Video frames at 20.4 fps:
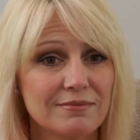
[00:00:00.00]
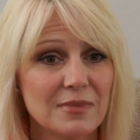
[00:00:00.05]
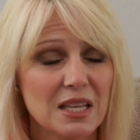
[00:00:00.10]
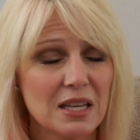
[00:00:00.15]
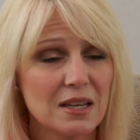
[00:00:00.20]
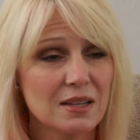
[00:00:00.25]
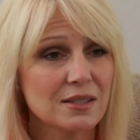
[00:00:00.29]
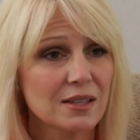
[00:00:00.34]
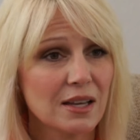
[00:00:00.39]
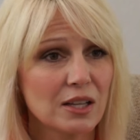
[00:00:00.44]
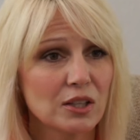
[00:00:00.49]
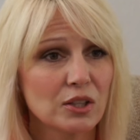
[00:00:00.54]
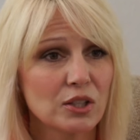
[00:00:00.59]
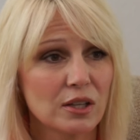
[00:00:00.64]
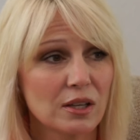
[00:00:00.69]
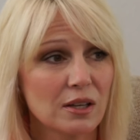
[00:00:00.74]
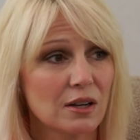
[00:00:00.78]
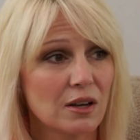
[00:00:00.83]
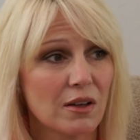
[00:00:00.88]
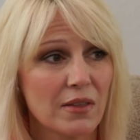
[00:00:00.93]
yes, I
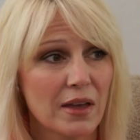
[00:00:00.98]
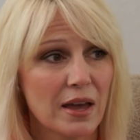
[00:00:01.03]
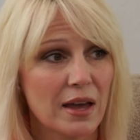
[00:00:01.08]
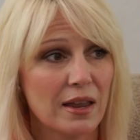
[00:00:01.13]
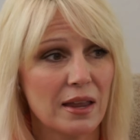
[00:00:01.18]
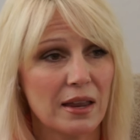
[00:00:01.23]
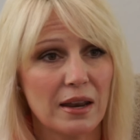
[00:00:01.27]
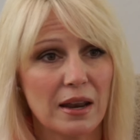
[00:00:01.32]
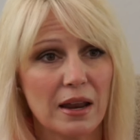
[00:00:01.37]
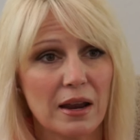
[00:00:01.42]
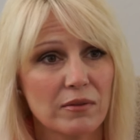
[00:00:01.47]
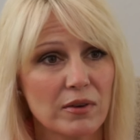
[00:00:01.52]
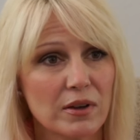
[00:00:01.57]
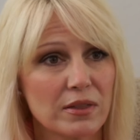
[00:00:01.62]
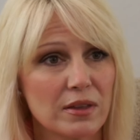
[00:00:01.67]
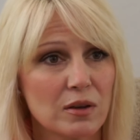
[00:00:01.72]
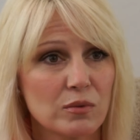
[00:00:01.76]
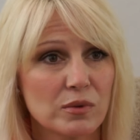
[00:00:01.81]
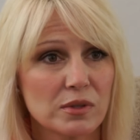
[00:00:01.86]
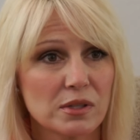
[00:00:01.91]
look at all that, and
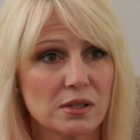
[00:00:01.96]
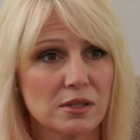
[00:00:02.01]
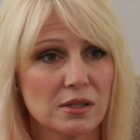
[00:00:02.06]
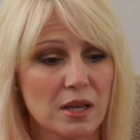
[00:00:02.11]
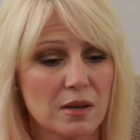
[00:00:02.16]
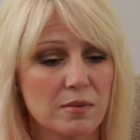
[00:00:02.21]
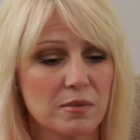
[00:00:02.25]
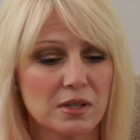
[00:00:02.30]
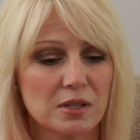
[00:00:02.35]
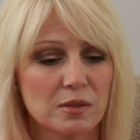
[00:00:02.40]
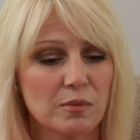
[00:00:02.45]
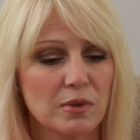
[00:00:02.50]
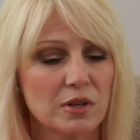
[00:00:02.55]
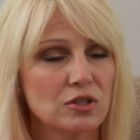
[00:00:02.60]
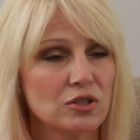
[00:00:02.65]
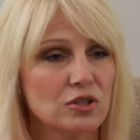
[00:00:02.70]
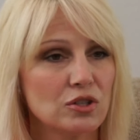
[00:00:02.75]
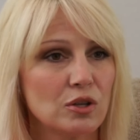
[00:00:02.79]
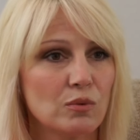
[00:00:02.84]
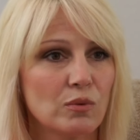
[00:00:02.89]
everything was the same. And as
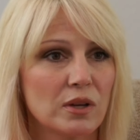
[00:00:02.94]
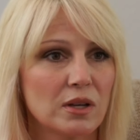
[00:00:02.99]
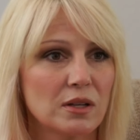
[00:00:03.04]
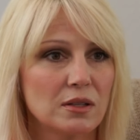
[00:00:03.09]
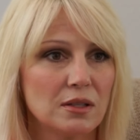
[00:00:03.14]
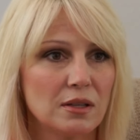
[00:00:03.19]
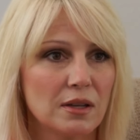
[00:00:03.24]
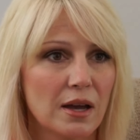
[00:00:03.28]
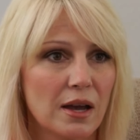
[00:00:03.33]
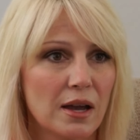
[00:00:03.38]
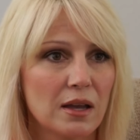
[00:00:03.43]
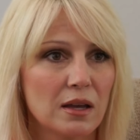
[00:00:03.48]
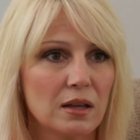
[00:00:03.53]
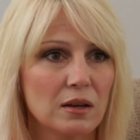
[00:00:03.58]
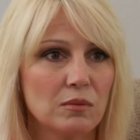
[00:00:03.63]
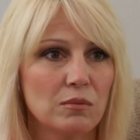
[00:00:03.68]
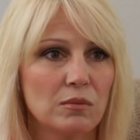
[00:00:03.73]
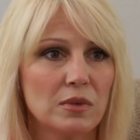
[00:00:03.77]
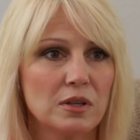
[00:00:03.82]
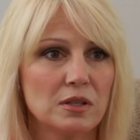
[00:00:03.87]
much as you want to deny it,
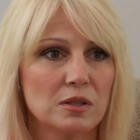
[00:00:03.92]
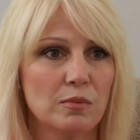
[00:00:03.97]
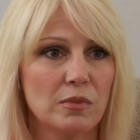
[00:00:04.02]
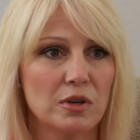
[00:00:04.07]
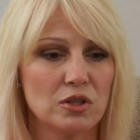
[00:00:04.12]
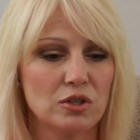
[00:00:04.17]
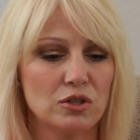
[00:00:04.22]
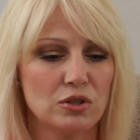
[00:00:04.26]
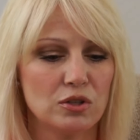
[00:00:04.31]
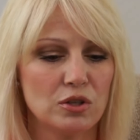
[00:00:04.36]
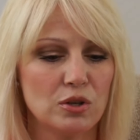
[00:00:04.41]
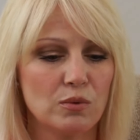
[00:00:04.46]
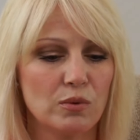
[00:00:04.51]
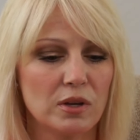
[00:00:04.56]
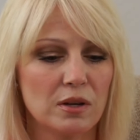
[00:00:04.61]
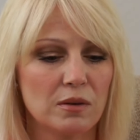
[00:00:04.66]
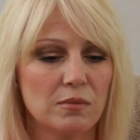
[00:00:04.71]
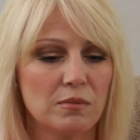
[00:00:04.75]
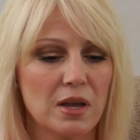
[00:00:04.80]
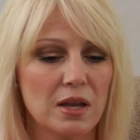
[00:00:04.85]
and as much as you
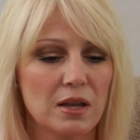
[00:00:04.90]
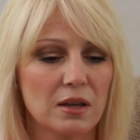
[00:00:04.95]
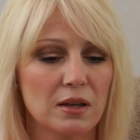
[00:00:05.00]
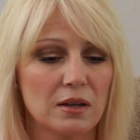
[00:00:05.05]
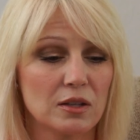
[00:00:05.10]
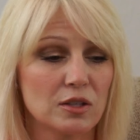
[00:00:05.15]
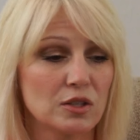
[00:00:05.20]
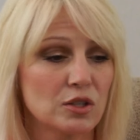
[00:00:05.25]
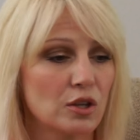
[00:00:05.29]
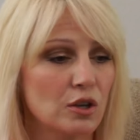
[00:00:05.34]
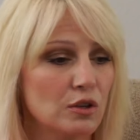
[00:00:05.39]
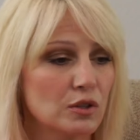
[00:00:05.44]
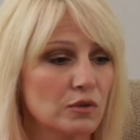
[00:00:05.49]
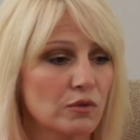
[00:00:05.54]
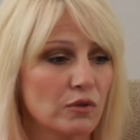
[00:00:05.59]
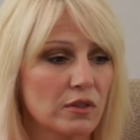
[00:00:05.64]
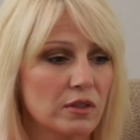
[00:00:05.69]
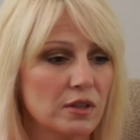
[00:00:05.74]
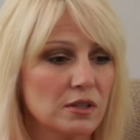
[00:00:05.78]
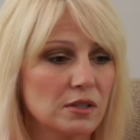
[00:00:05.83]
want to make an excuse
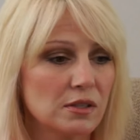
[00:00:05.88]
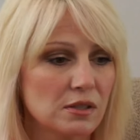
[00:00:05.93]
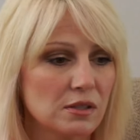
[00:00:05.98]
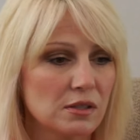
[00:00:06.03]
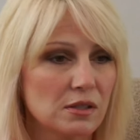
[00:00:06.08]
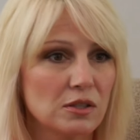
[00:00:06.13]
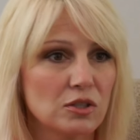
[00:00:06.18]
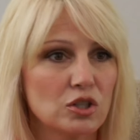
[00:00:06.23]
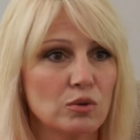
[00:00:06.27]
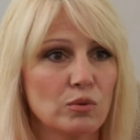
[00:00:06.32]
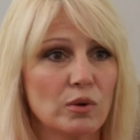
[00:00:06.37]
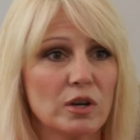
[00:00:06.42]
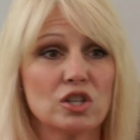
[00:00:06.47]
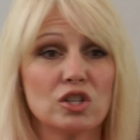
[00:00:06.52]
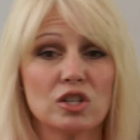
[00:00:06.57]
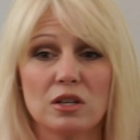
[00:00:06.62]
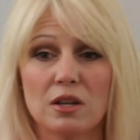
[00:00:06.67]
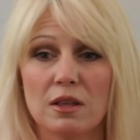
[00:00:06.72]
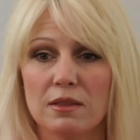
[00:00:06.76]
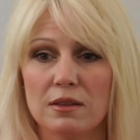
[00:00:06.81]
for this
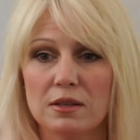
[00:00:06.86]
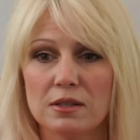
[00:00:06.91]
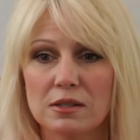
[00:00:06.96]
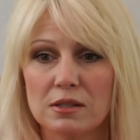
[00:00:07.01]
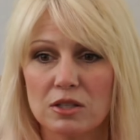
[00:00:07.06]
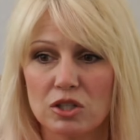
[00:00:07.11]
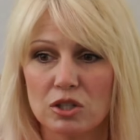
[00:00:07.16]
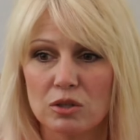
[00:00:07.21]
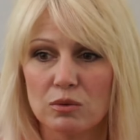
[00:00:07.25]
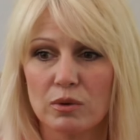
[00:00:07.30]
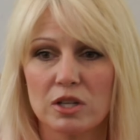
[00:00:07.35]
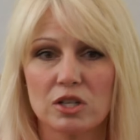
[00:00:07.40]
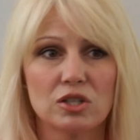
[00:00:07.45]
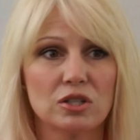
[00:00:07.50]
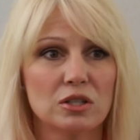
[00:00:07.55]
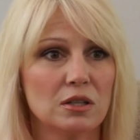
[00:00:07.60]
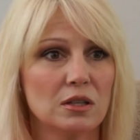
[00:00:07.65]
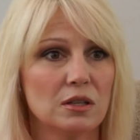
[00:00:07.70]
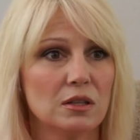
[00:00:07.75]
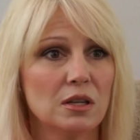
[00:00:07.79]
situation
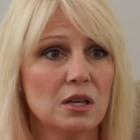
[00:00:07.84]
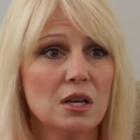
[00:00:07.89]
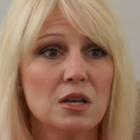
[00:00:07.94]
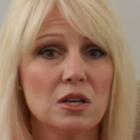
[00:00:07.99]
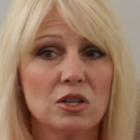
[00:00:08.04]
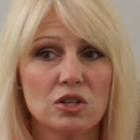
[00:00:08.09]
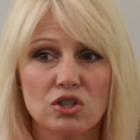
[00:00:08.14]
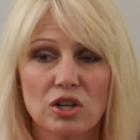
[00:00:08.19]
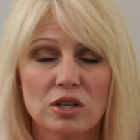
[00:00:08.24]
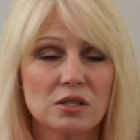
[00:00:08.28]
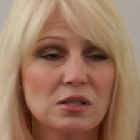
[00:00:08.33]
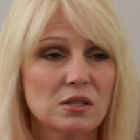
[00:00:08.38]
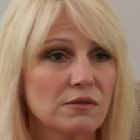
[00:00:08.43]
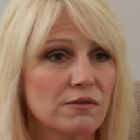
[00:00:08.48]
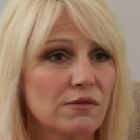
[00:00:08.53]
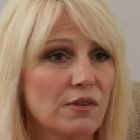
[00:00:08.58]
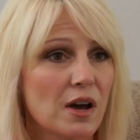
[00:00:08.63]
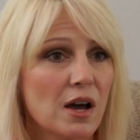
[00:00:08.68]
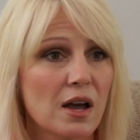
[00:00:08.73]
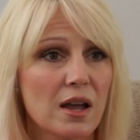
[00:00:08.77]
and
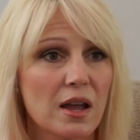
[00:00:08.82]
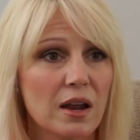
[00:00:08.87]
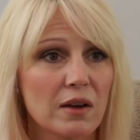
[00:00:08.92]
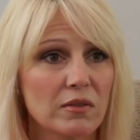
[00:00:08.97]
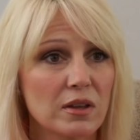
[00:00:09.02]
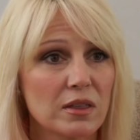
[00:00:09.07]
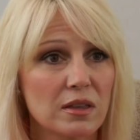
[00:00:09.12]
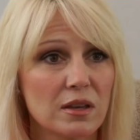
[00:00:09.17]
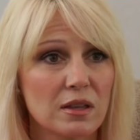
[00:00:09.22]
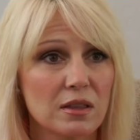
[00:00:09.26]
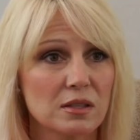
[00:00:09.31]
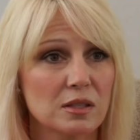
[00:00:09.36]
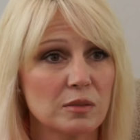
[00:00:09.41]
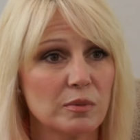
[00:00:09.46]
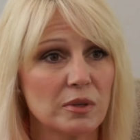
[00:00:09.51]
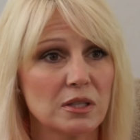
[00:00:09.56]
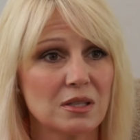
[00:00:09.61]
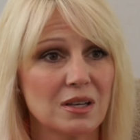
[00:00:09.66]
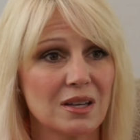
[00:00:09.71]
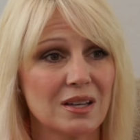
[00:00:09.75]
justify everything that's
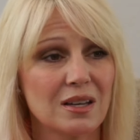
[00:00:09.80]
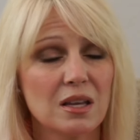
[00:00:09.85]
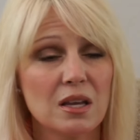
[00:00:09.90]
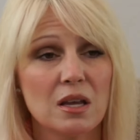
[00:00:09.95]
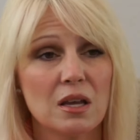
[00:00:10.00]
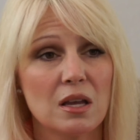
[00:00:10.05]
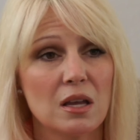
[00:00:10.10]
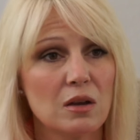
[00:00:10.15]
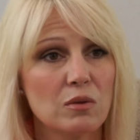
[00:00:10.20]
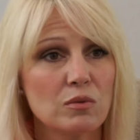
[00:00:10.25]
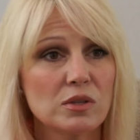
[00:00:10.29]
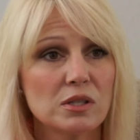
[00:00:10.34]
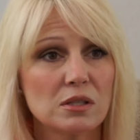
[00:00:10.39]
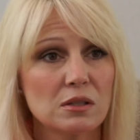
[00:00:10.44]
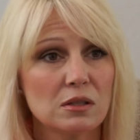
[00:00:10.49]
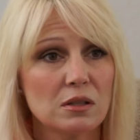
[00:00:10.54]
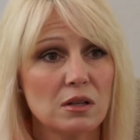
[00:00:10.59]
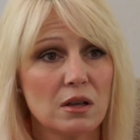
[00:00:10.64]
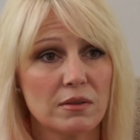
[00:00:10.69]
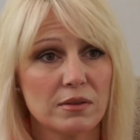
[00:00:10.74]
been done, it was
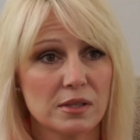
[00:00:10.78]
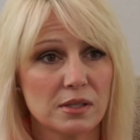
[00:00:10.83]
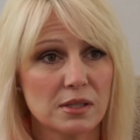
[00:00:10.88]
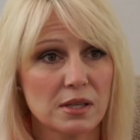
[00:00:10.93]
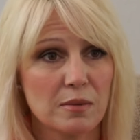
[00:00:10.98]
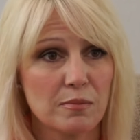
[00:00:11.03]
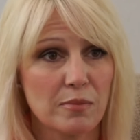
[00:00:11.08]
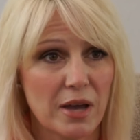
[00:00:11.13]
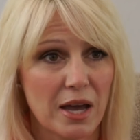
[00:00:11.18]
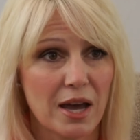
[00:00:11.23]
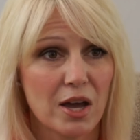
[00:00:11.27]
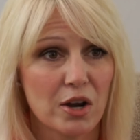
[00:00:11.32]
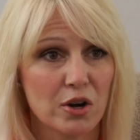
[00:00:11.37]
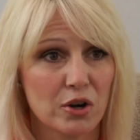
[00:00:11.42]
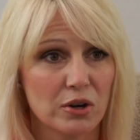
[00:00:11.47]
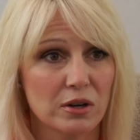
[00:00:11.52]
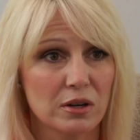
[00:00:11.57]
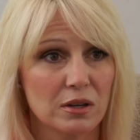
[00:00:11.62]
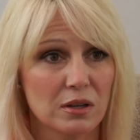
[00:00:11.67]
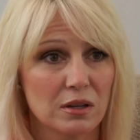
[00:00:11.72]
still all the same
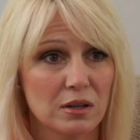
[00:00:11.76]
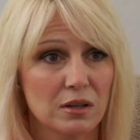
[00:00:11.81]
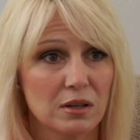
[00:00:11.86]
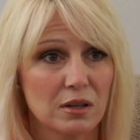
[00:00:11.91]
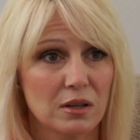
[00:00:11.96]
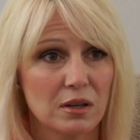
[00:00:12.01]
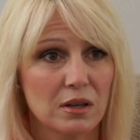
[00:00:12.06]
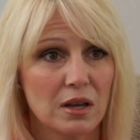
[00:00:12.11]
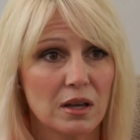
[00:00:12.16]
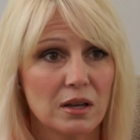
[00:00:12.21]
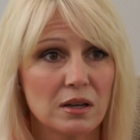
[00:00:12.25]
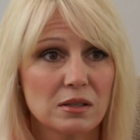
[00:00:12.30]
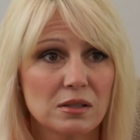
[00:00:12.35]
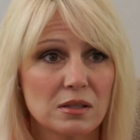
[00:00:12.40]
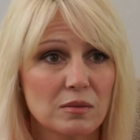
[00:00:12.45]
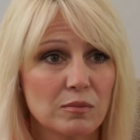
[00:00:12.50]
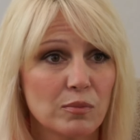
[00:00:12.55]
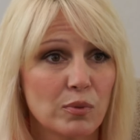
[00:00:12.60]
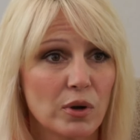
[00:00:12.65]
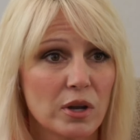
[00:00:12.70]
pattern. And at
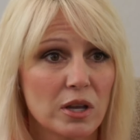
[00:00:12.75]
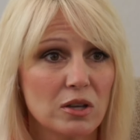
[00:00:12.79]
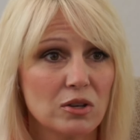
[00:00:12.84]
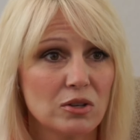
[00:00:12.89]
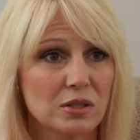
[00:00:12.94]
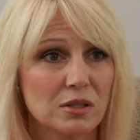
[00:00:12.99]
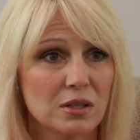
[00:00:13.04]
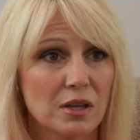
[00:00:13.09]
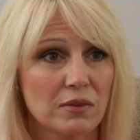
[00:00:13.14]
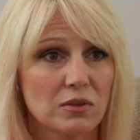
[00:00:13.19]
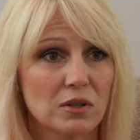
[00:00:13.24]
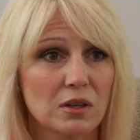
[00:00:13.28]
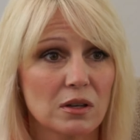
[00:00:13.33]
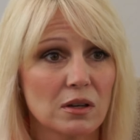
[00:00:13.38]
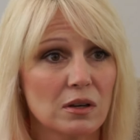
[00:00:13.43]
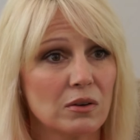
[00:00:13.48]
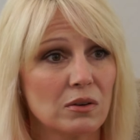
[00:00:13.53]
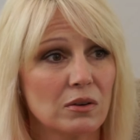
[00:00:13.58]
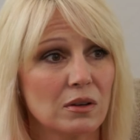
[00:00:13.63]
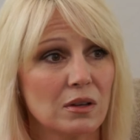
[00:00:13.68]
some point you just have to
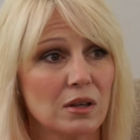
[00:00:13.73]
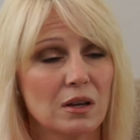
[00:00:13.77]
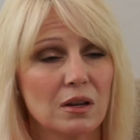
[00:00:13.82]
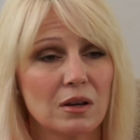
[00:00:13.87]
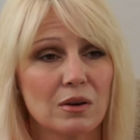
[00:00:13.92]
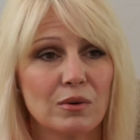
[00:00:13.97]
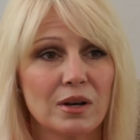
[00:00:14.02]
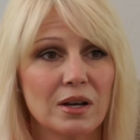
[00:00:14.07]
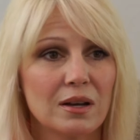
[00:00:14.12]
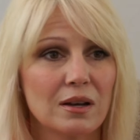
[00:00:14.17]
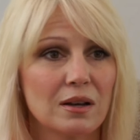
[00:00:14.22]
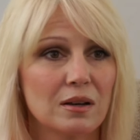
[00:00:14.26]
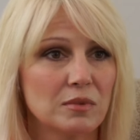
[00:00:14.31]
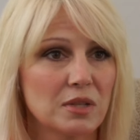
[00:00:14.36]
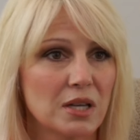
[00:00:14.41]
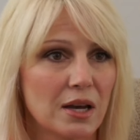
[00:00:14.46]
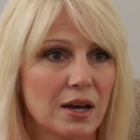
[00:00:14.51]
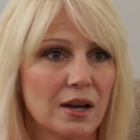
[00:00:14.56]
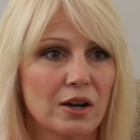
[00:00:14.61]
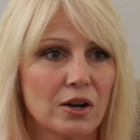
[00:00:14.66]
go, you know what? I'm
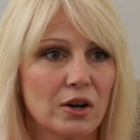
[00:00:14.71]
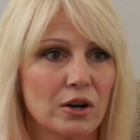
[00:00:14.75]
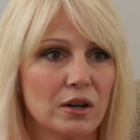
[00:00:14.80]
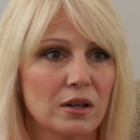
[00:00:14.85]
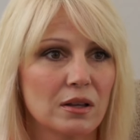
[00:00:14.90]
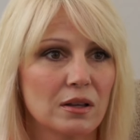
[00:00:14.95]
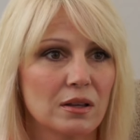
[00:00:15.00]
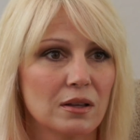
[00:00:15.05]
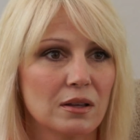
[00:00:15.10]
tired.